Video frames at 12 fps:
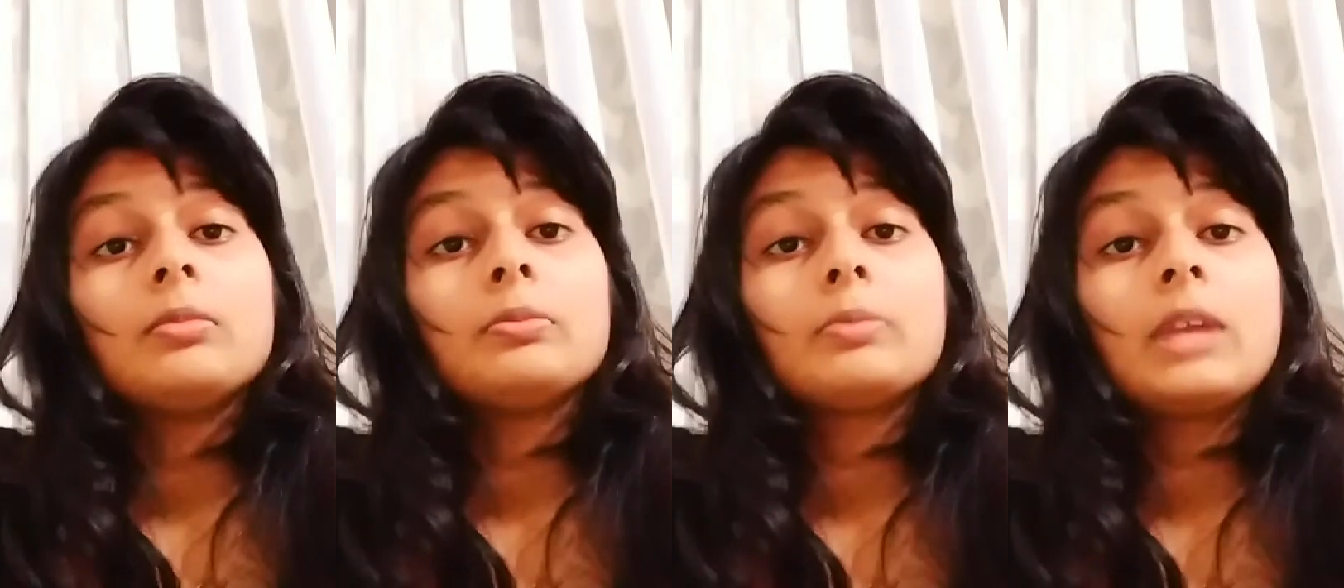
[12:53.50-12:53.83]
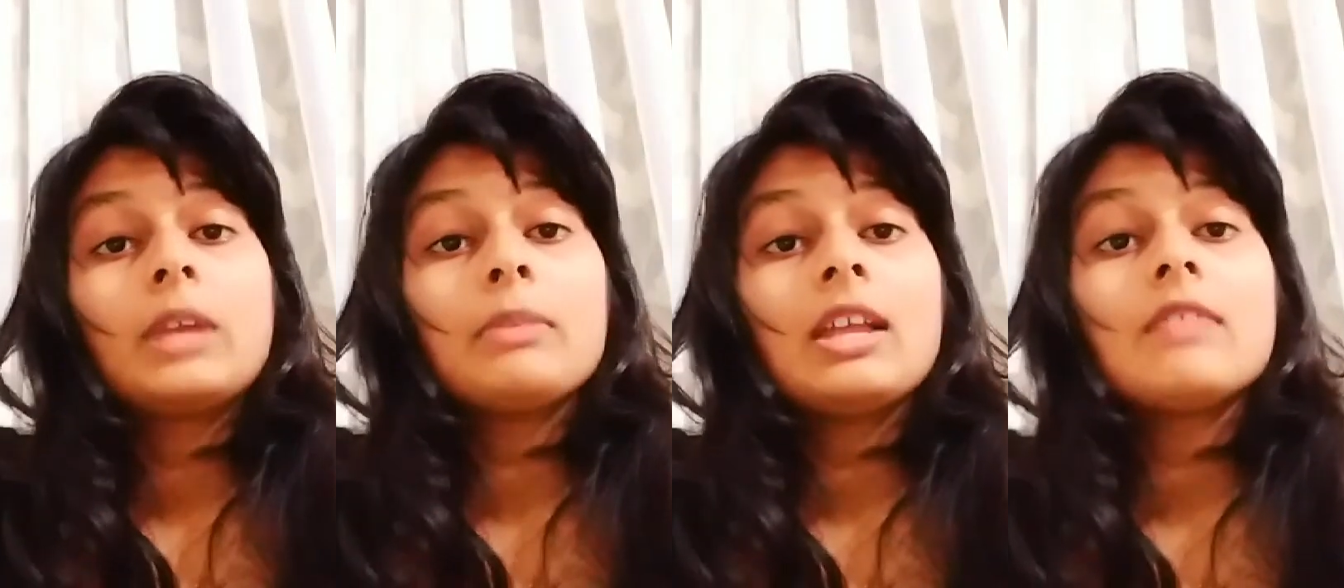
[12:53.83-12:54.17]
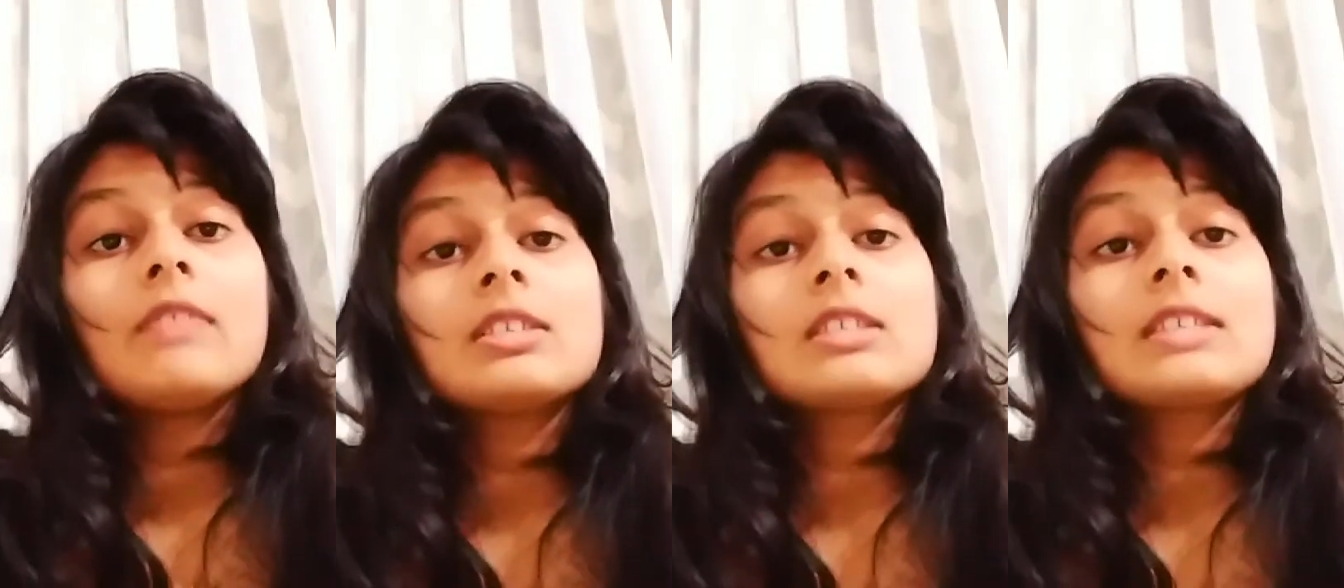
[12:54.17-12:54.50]

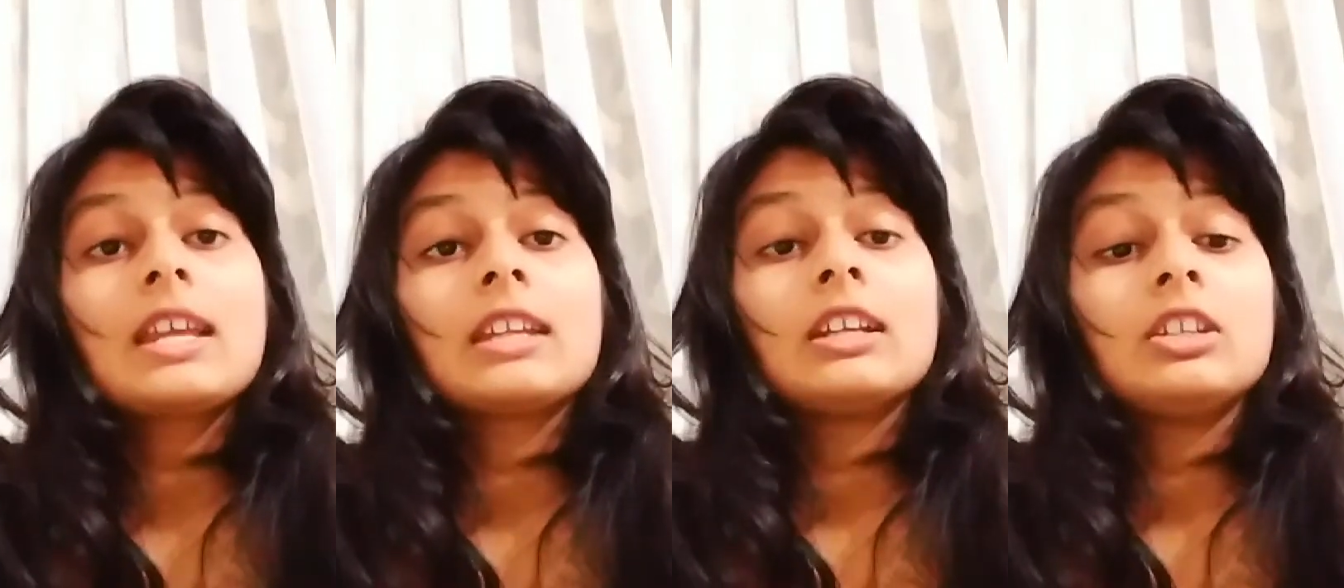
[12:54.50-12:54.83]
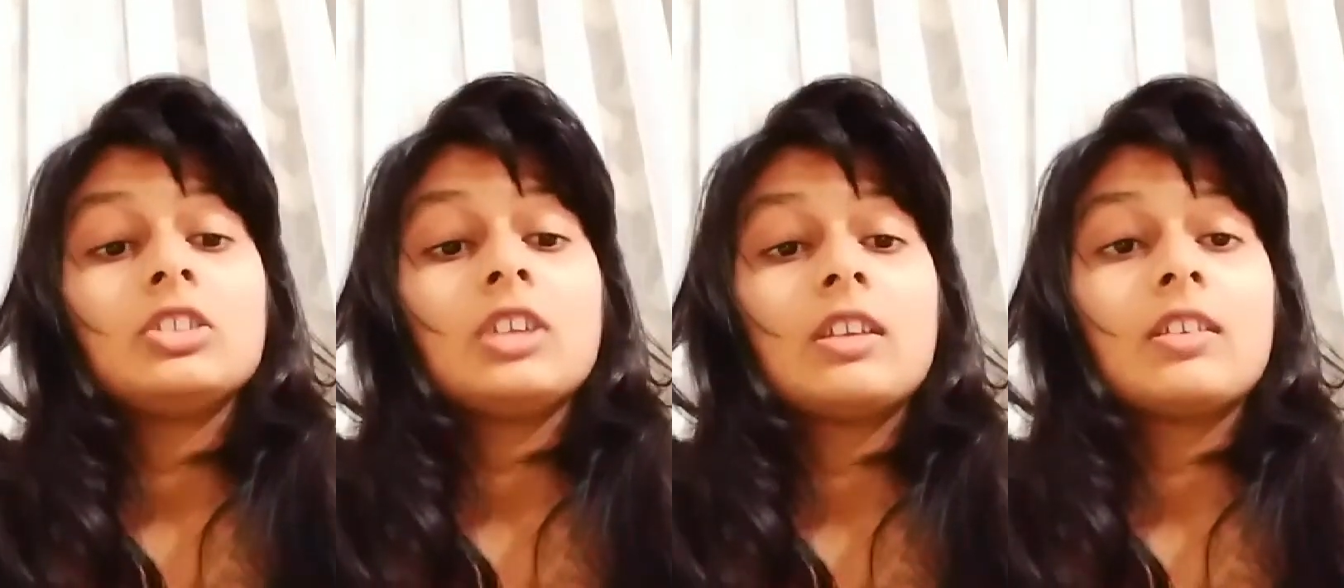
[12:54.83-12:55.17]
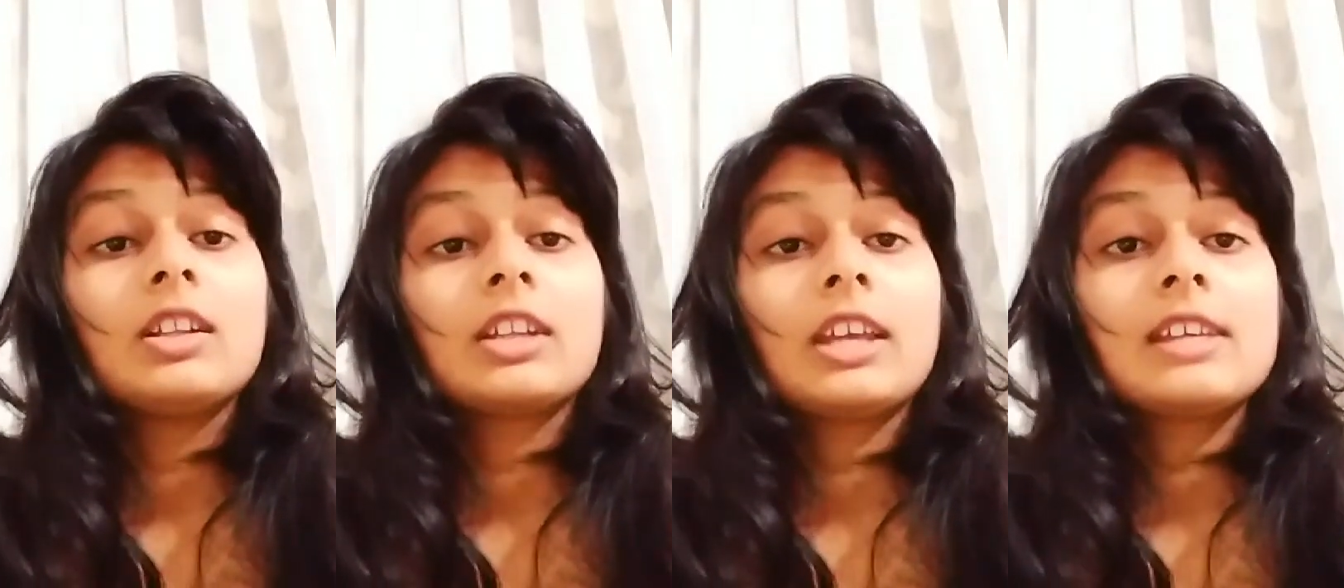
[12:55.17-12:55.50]
Premalal versus Attorney
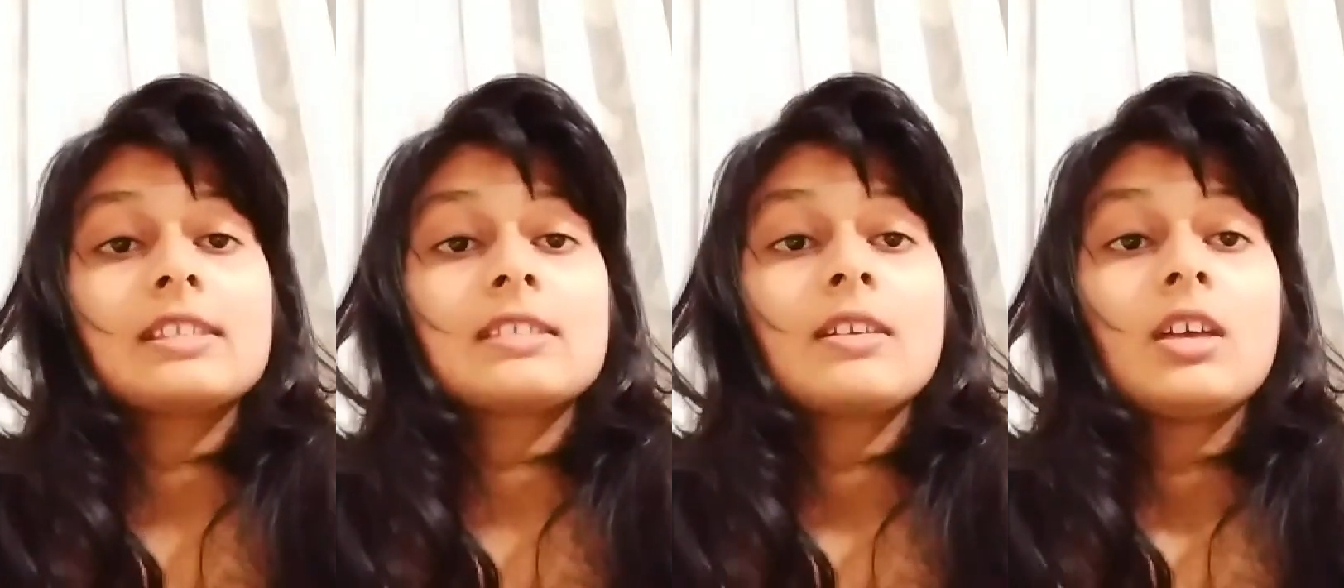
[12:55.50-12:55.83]
General case.